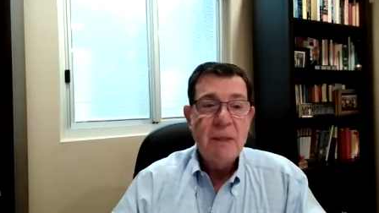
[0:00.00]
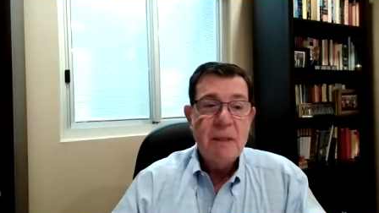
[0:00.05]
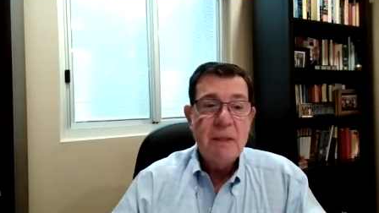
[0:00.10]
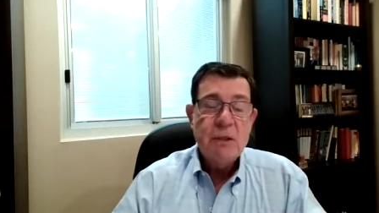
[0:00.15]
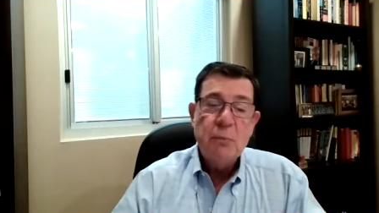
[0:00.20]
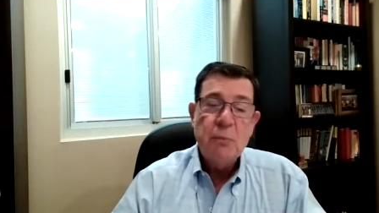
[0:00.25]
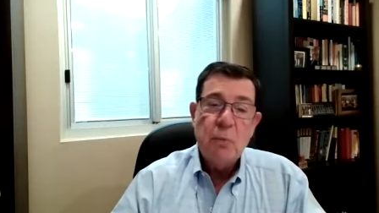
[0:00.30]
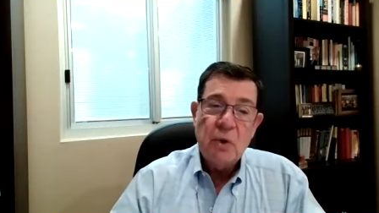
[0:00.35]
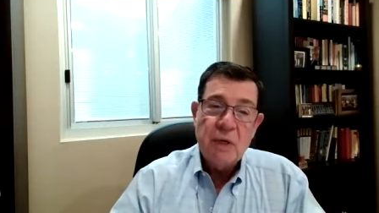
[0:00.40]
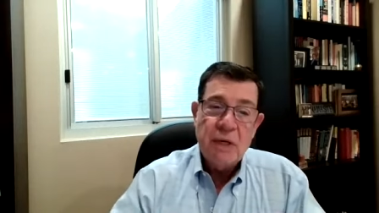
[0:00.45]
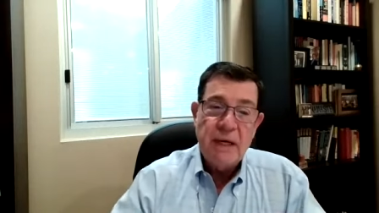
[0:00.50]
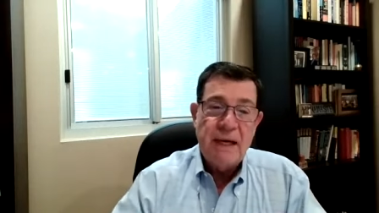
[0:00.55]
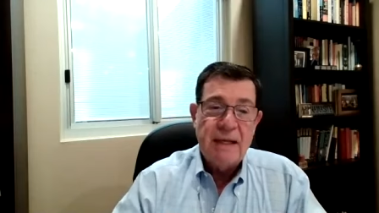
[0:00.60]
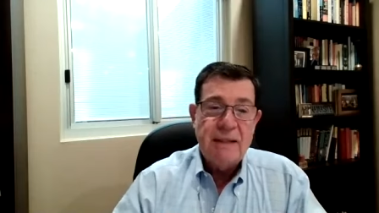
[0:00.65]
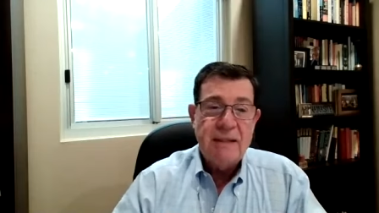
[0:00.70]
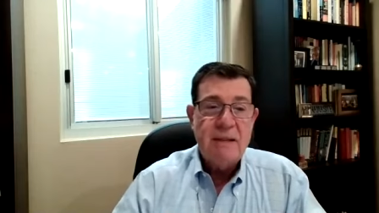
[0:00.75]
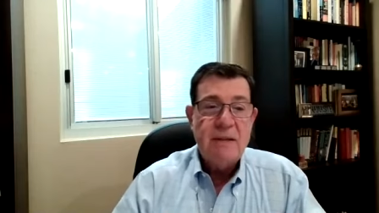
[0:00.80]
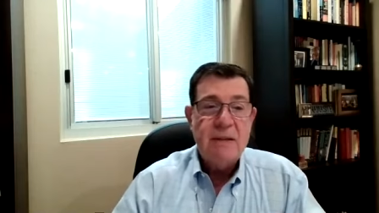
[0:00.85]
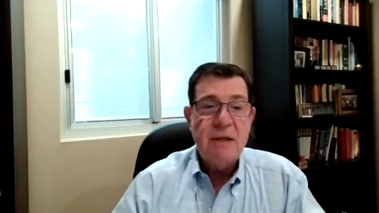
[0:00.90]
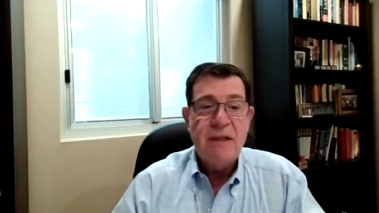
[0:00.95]
It's more
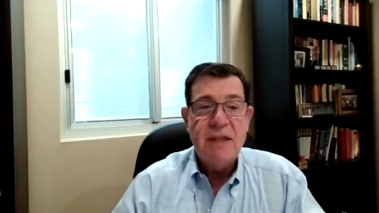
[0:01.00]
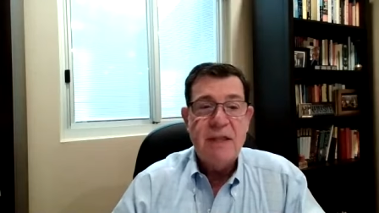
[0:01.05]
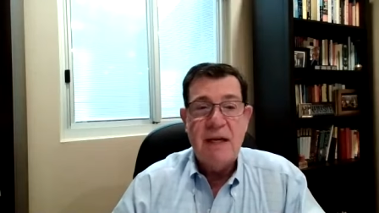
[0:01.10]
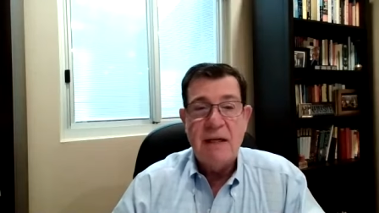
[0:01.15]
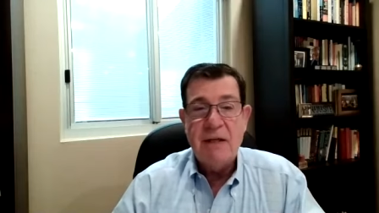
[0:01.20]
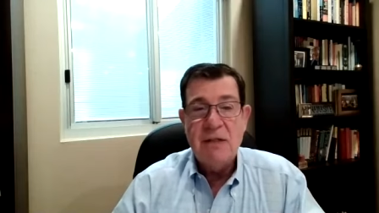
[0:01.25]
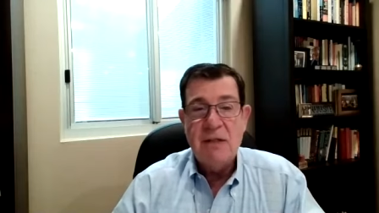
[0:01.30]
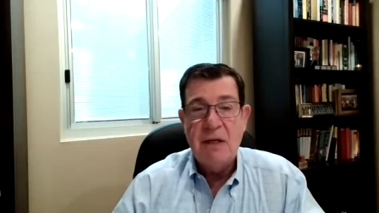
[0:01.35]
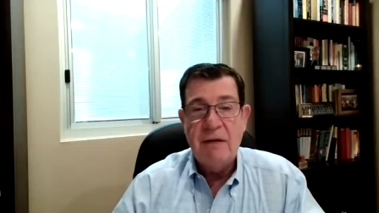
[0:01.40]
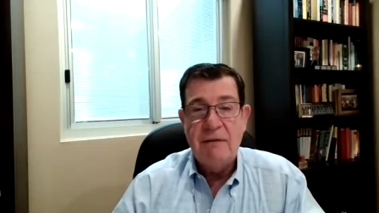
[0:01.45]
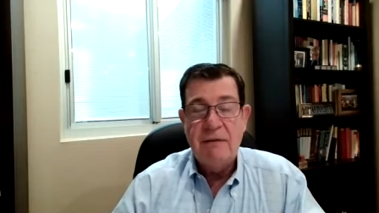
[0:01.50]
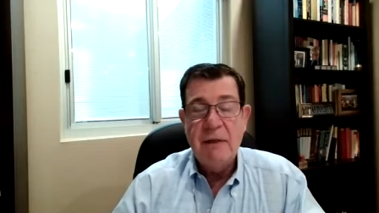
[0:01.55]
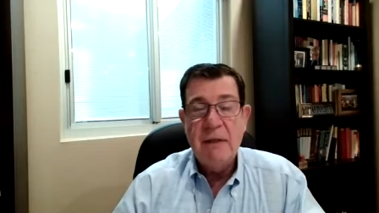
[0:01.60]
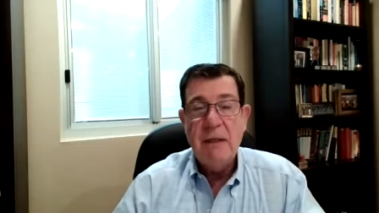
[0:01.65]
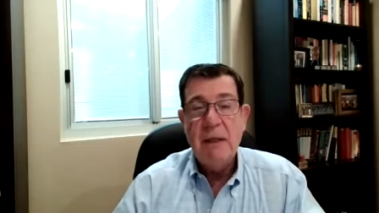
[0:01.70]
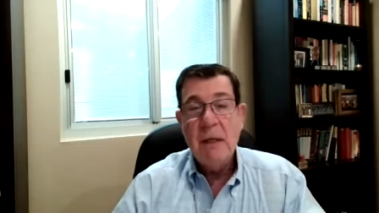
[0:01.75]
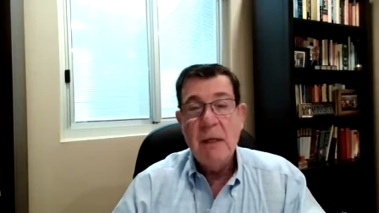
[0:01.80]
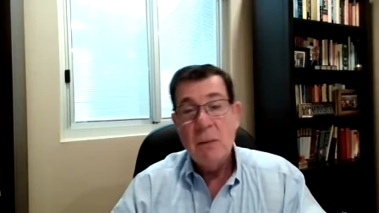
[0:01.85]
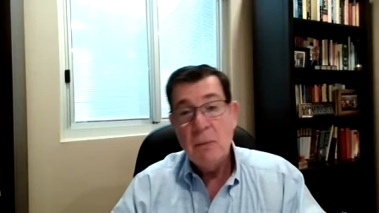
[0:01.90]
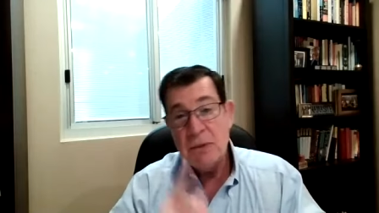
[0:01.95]
connected to Thanksgiving,
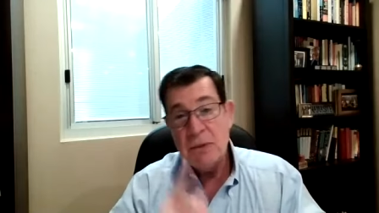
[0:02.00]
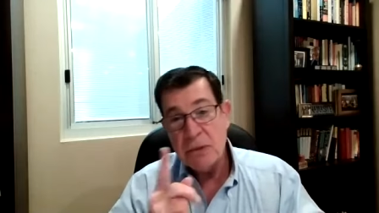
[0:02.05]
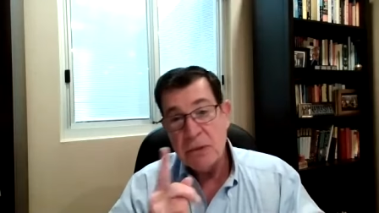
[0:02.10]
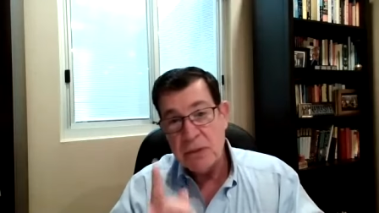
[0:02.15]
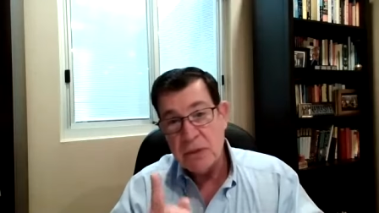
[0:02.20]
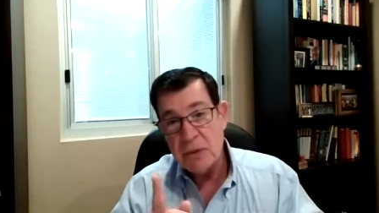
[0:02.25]
which is